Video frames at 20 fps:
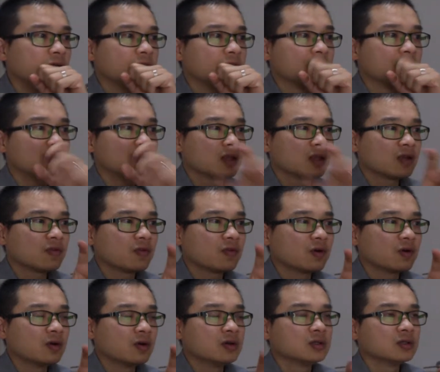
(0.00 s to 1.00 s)

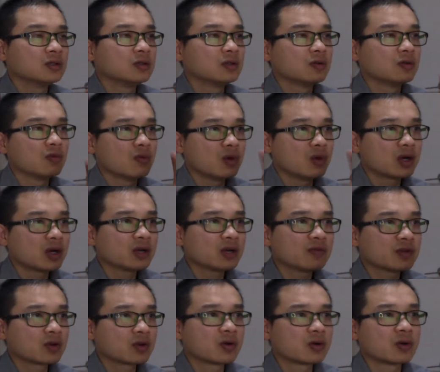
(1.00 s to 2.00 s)
Therefore, one
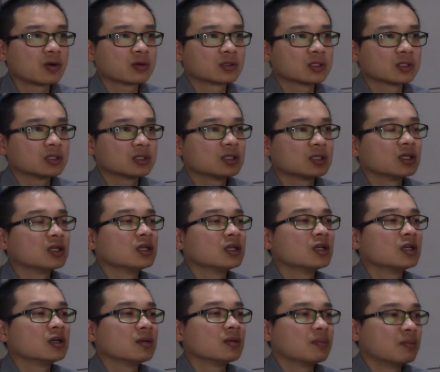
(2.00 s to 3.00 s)
of the causes
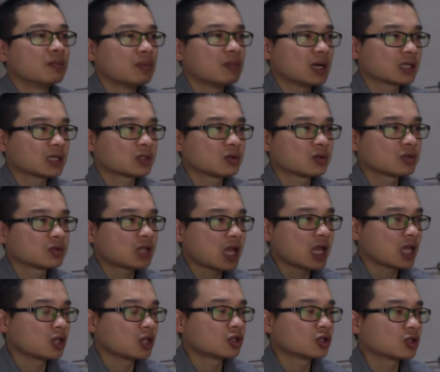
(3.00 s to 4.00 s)
muscle
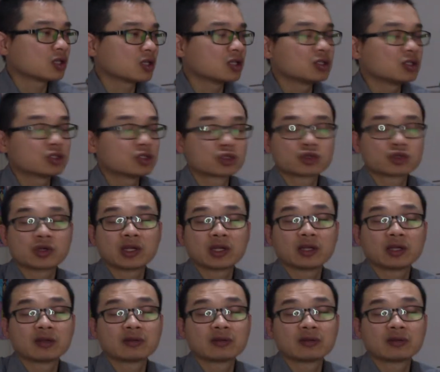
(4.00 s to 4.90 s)
tension and strain.